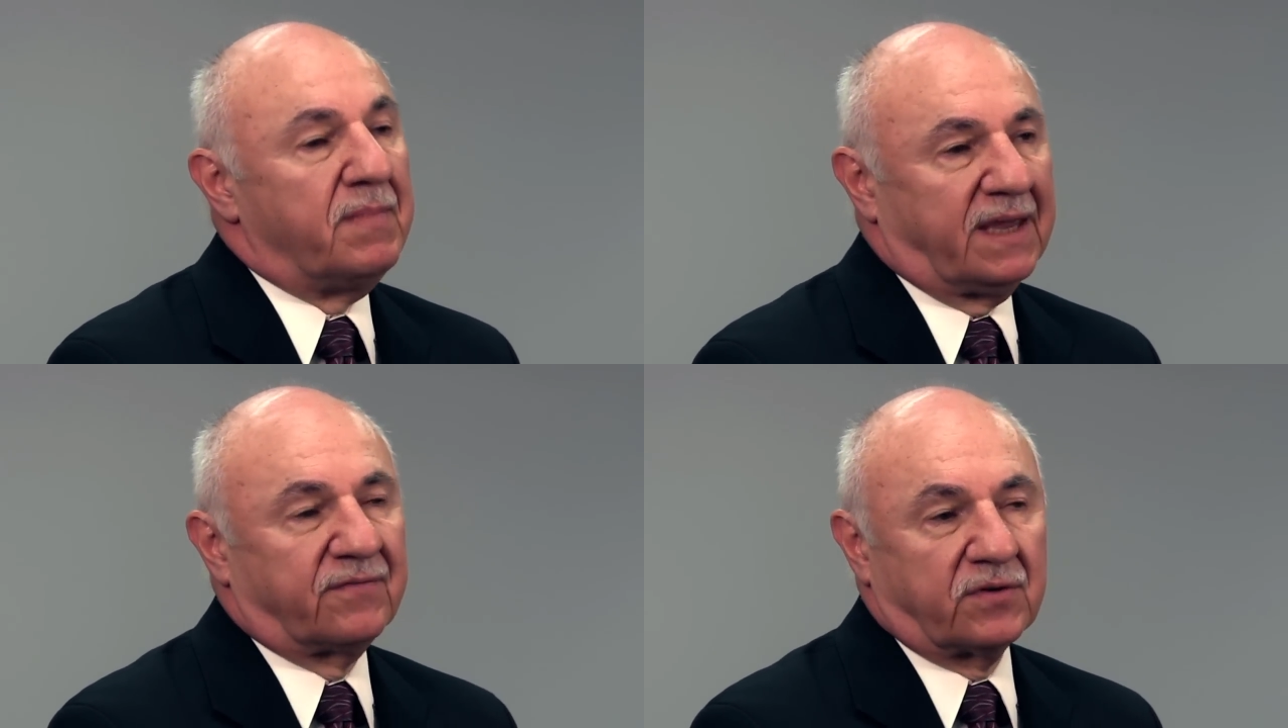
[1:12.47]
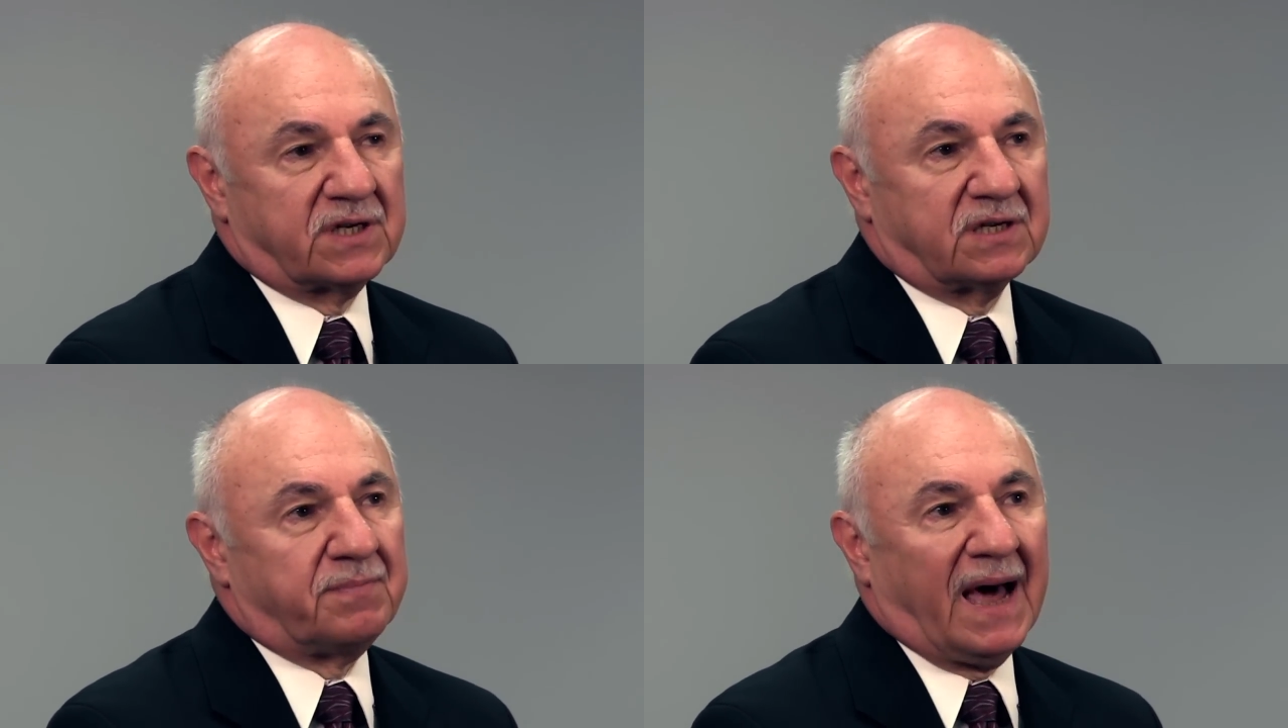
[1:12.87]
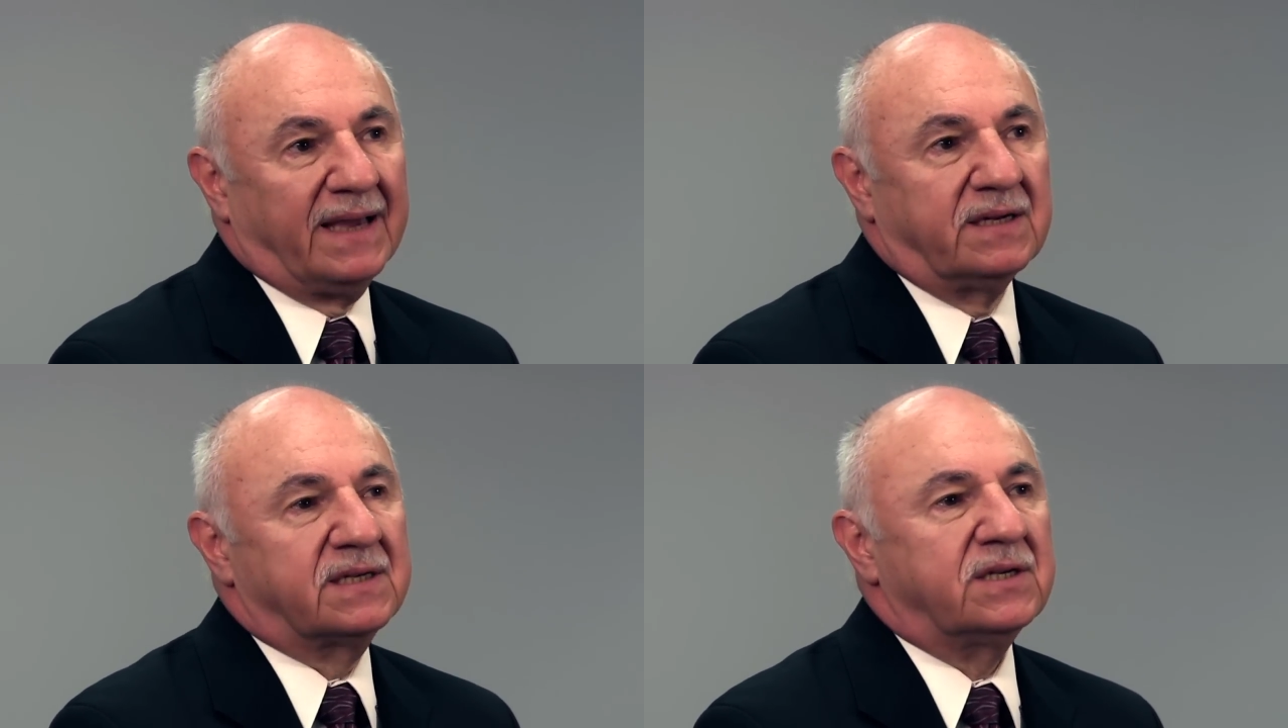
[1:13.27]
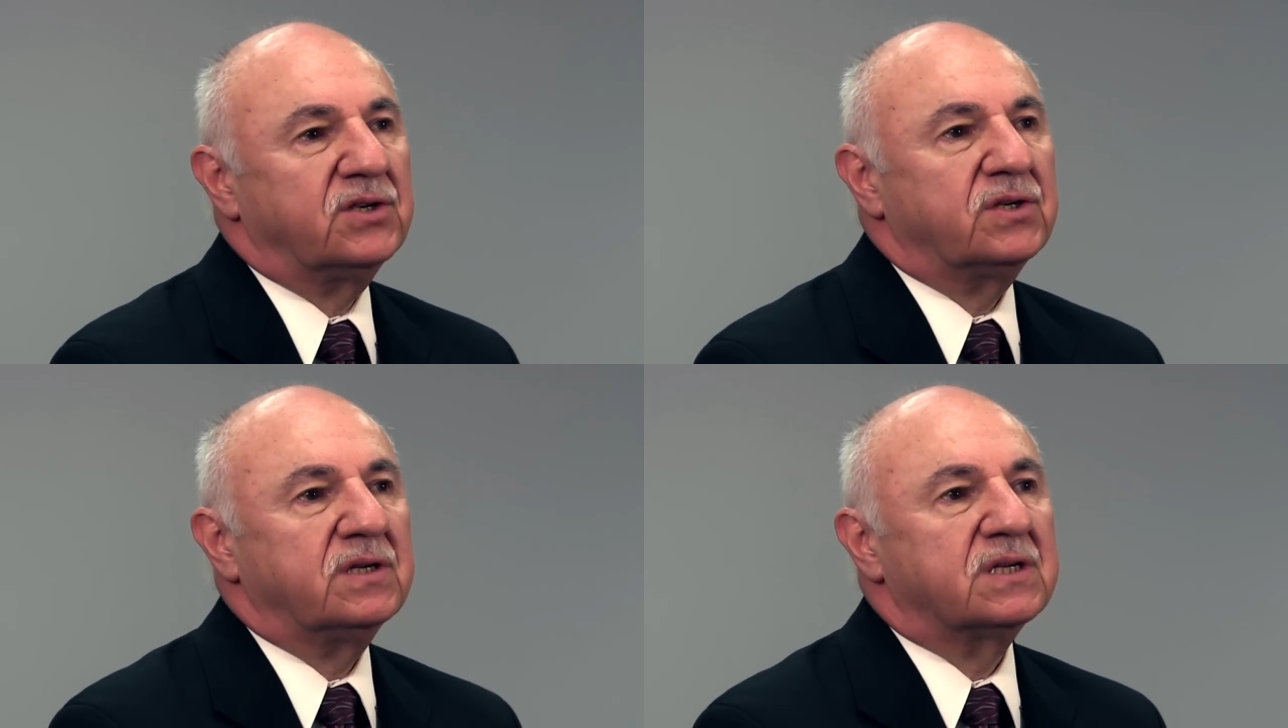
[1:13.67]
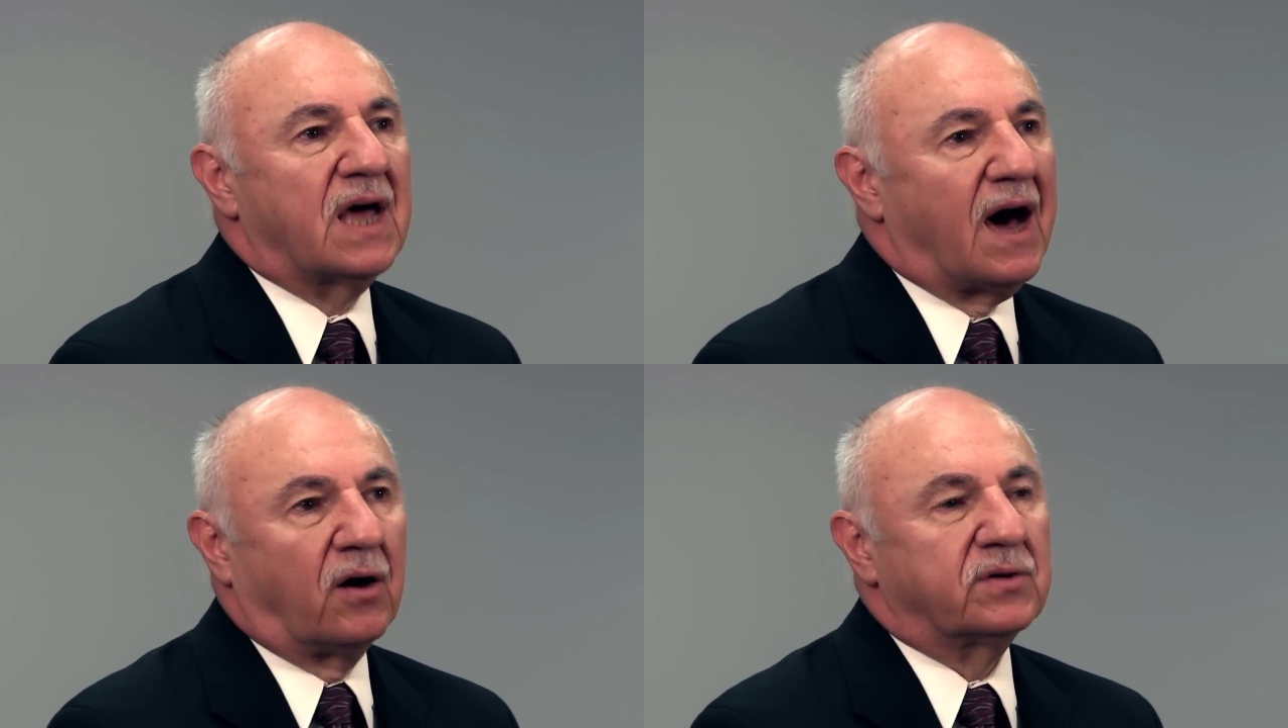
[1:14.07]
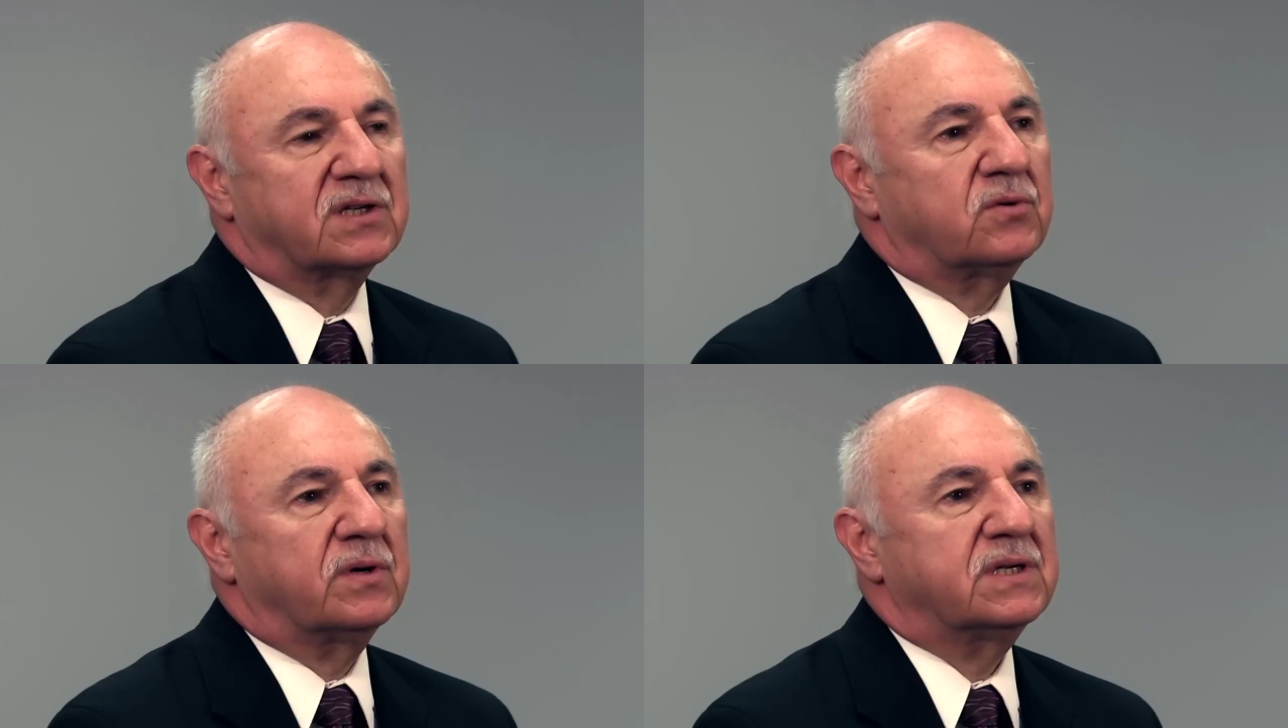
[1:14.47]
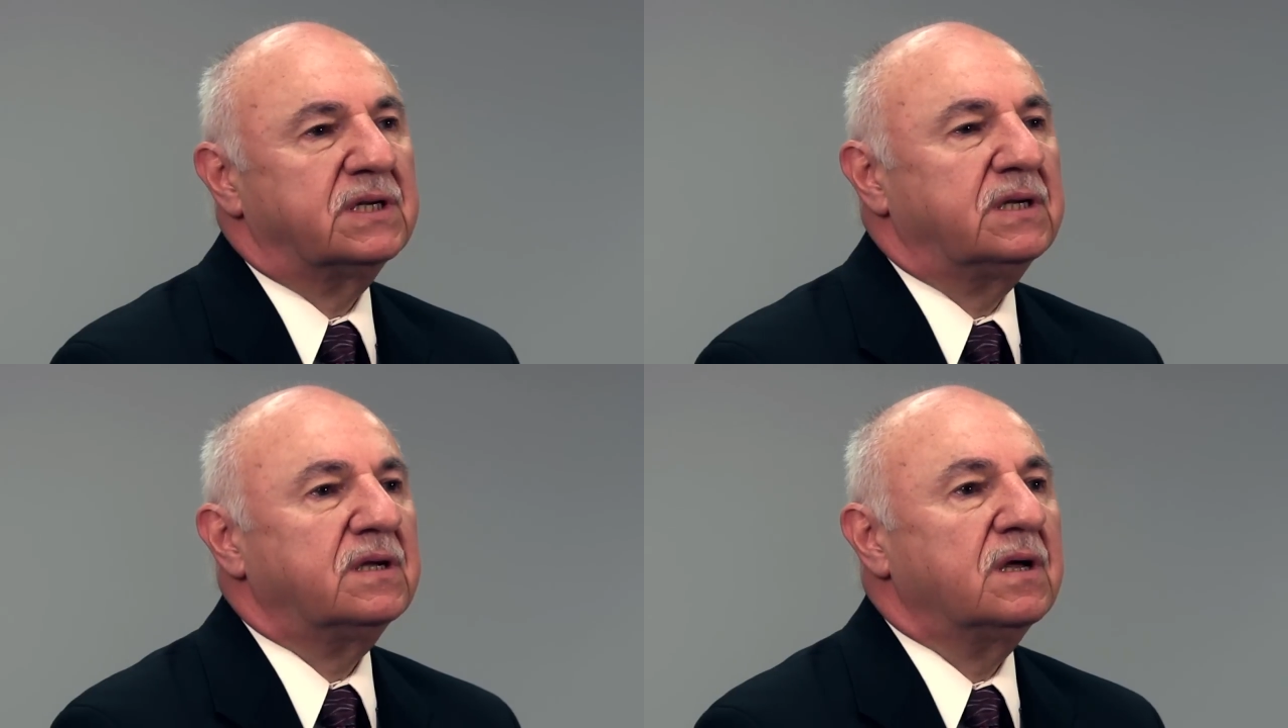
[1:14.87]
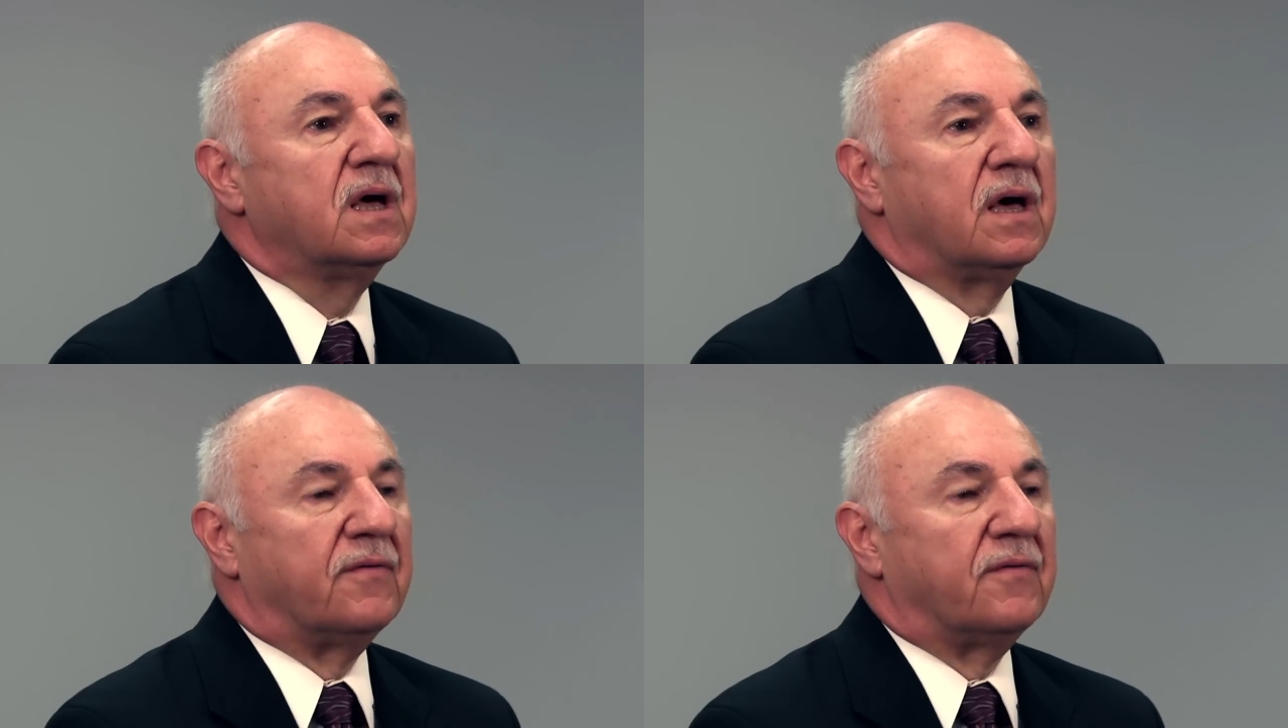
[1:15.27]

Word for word: make versus buy decisions, outsourcing,